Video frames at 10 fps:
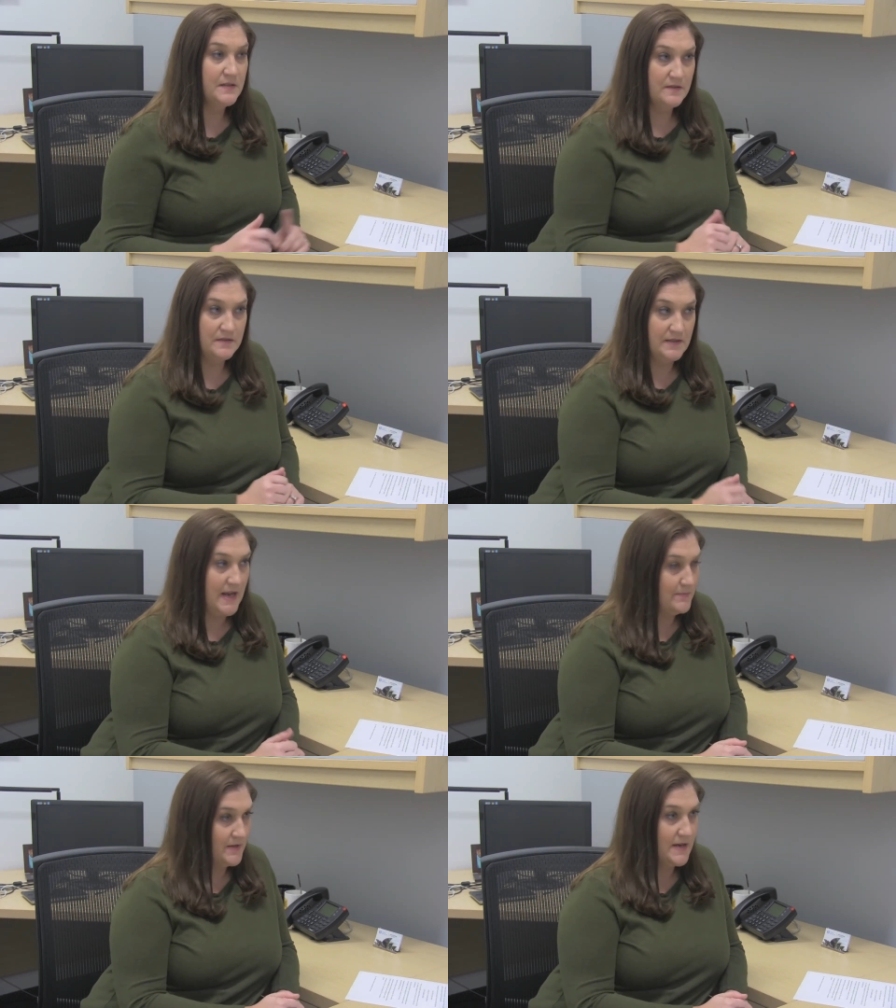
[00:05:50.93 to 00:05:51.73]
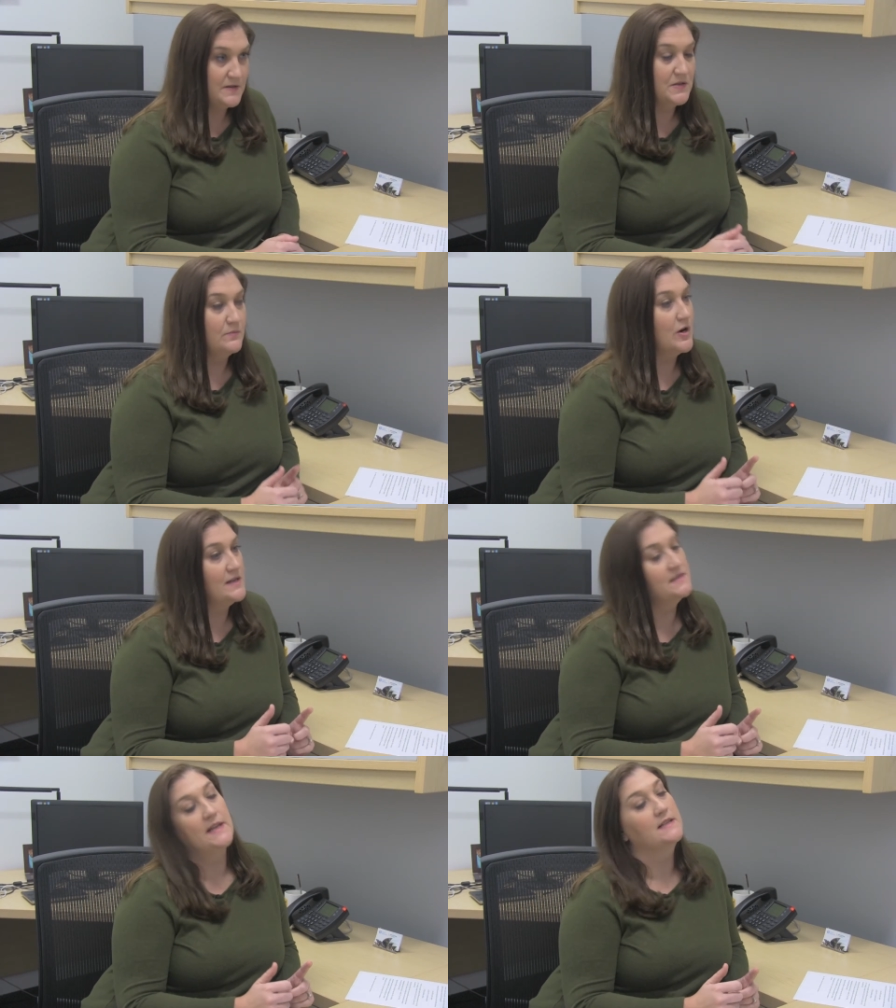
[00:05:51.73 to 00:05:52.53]
So there's an application
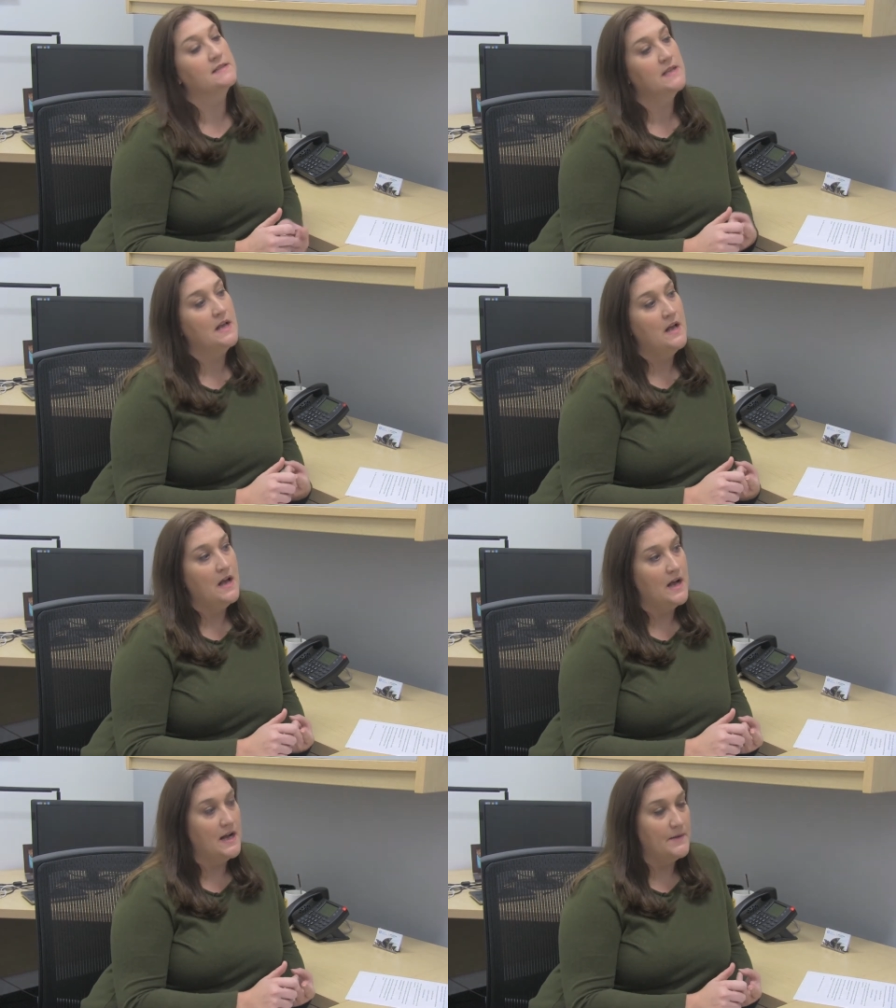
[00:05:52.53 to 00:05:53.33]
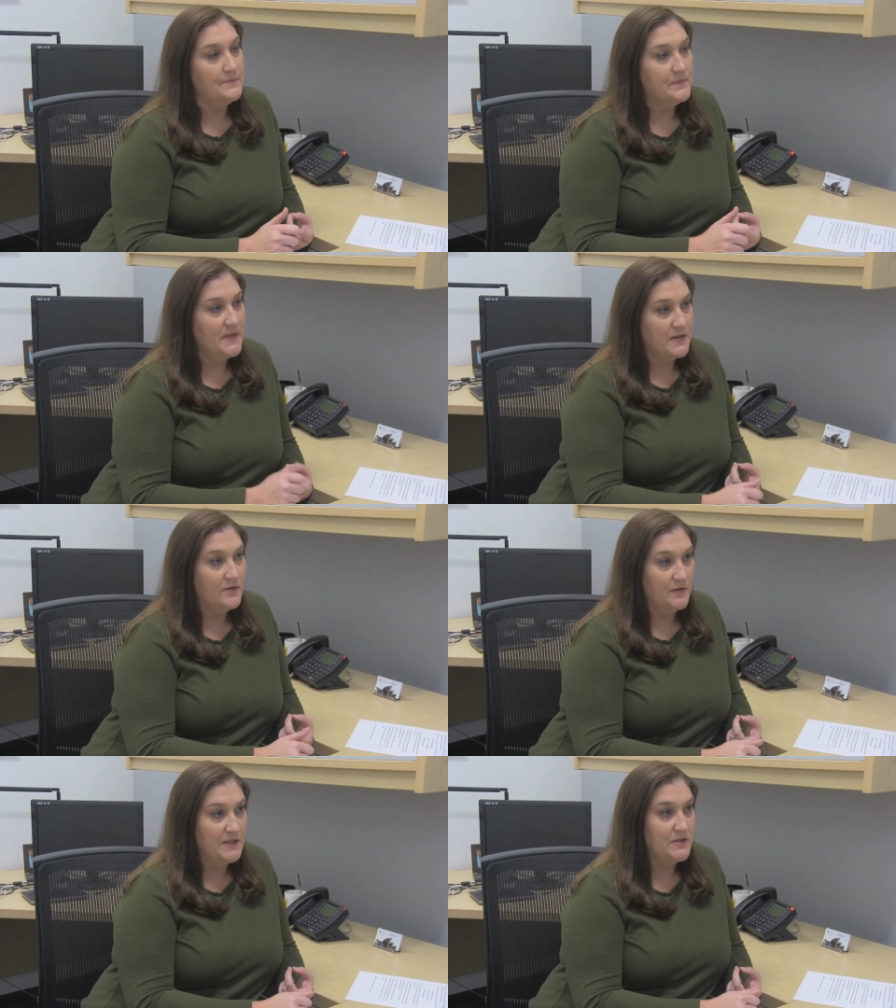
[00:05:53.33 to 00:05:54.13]
process that
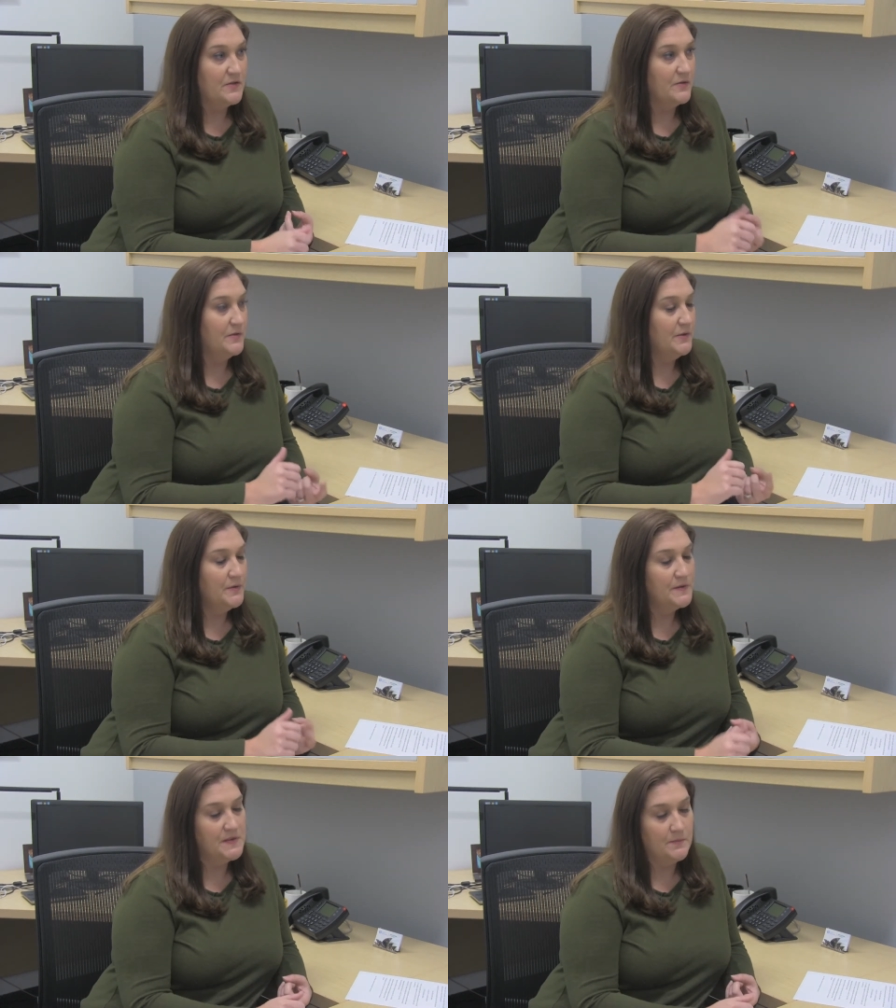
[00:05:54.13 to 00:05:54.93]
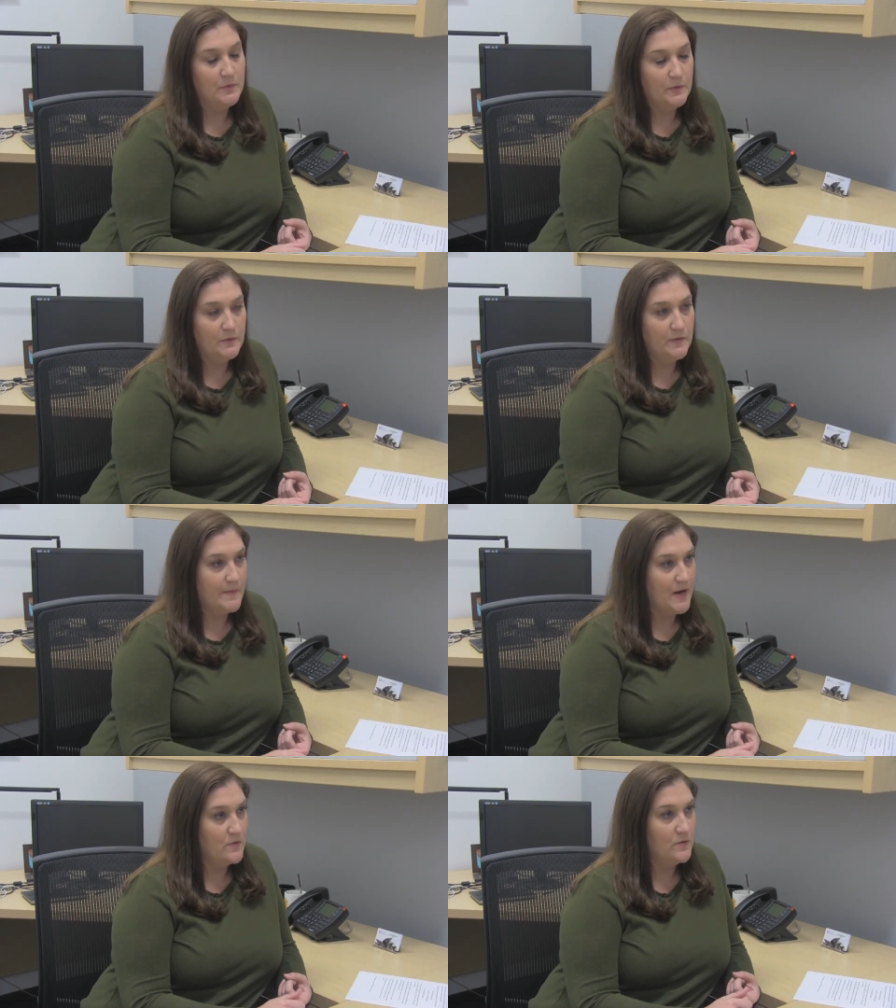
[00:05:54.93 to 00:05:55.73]
you'll need to go through and some proof
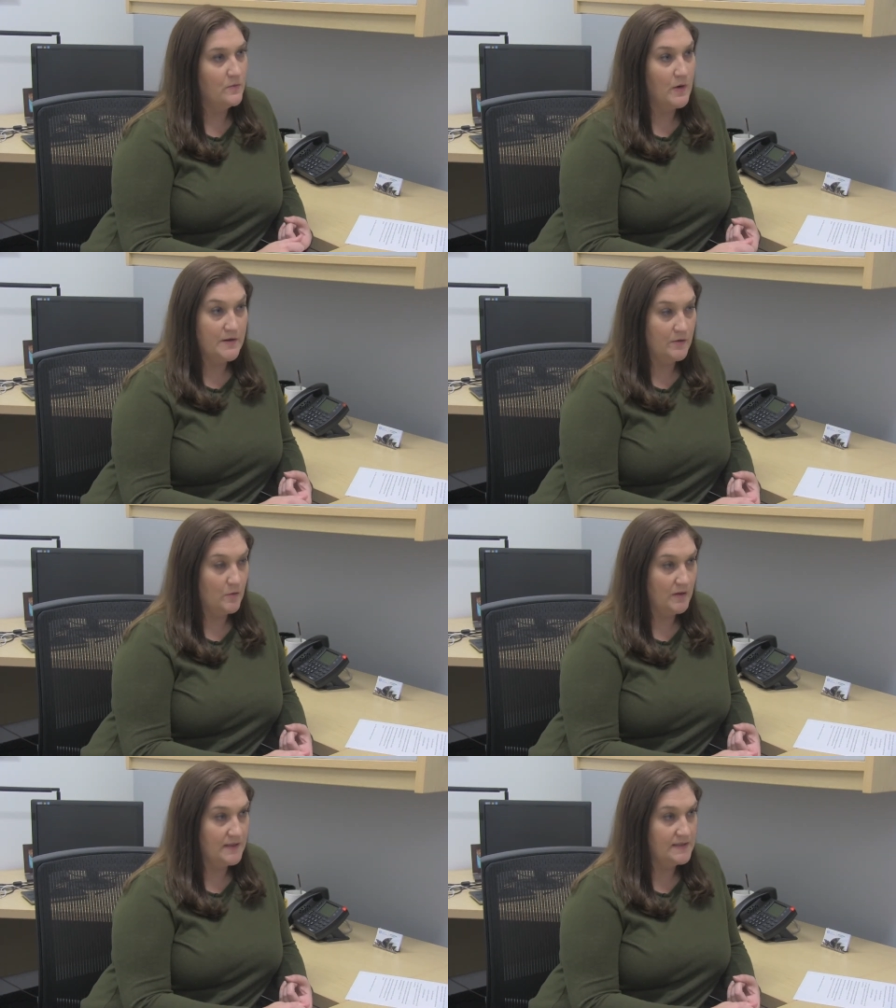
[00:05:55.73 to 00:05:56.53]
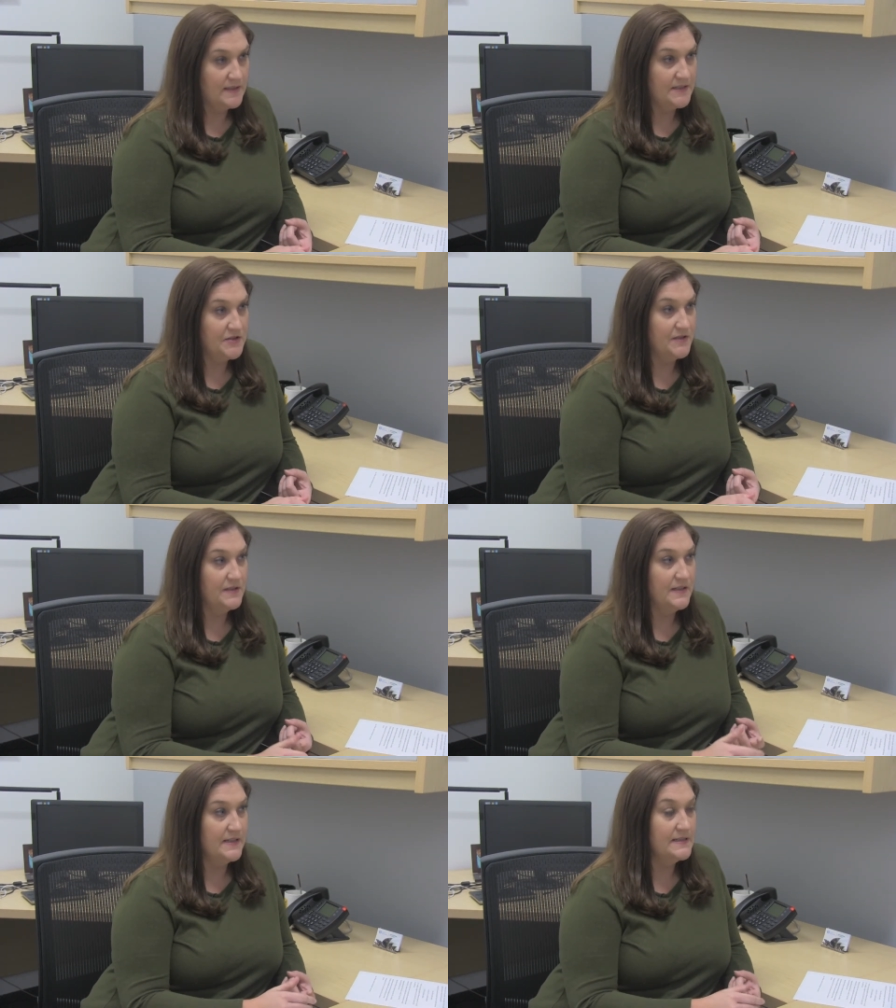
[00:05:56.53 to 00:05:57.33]
about what your
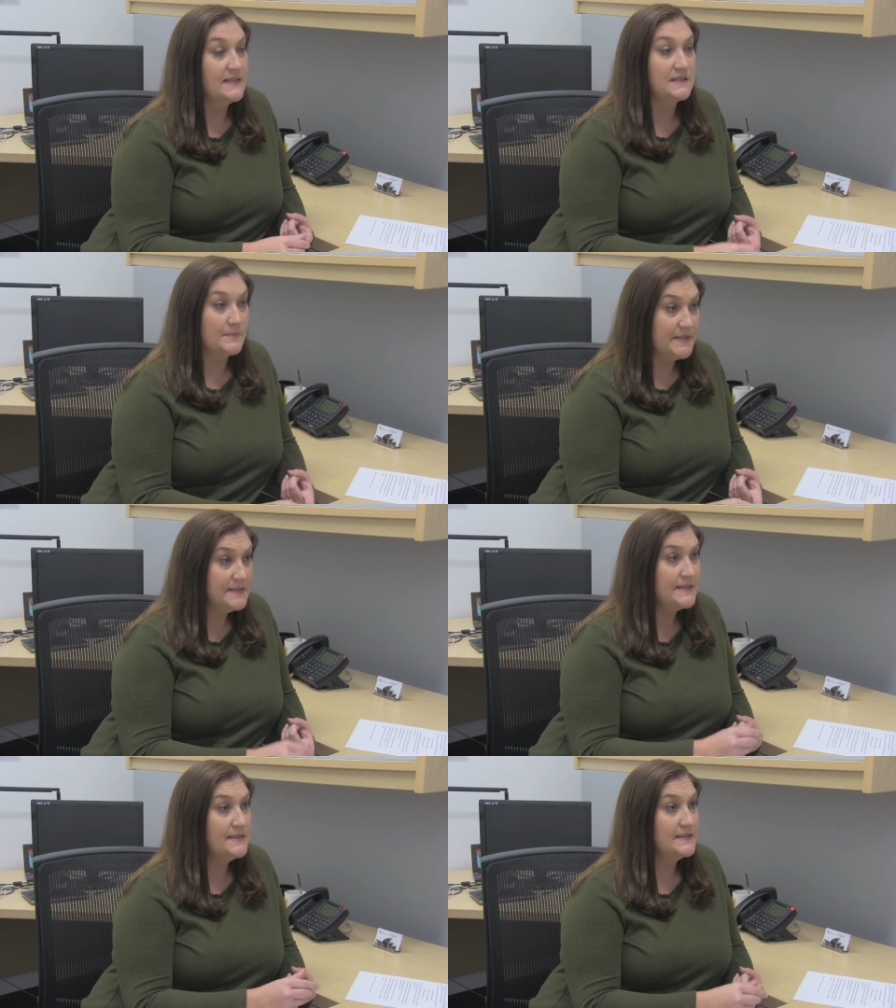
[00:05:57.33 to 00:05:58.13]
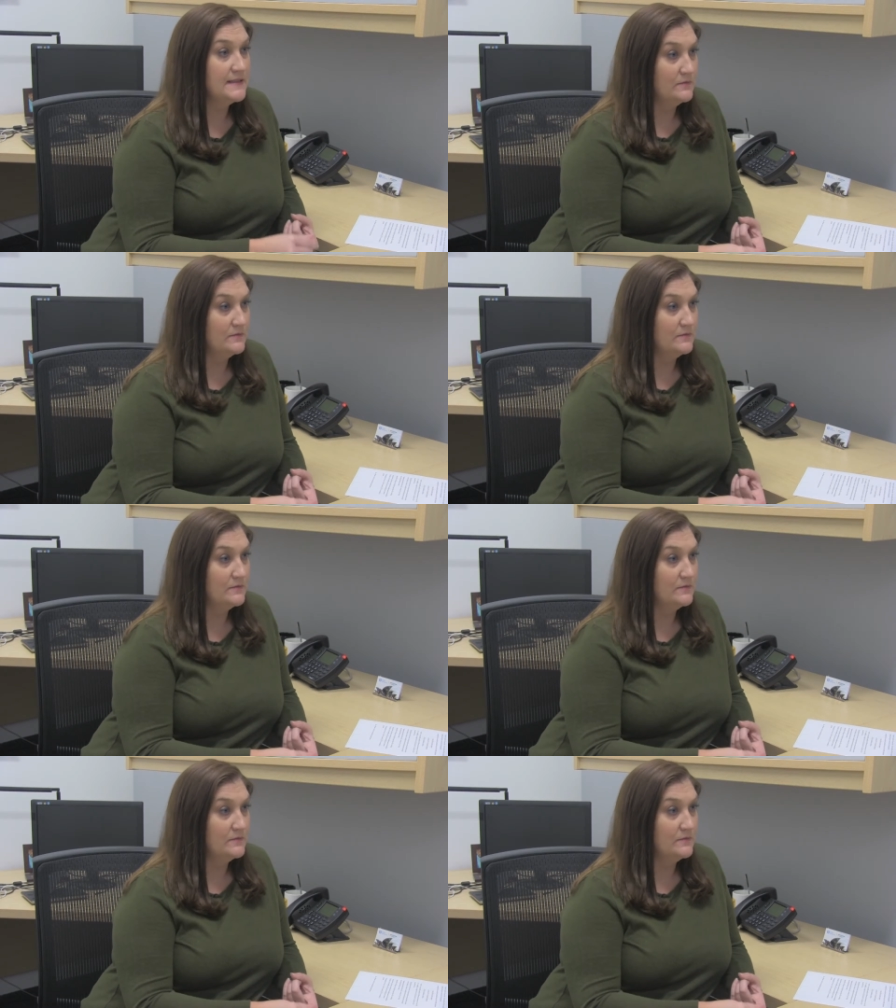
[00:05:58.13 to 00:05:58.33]
organization is as a business,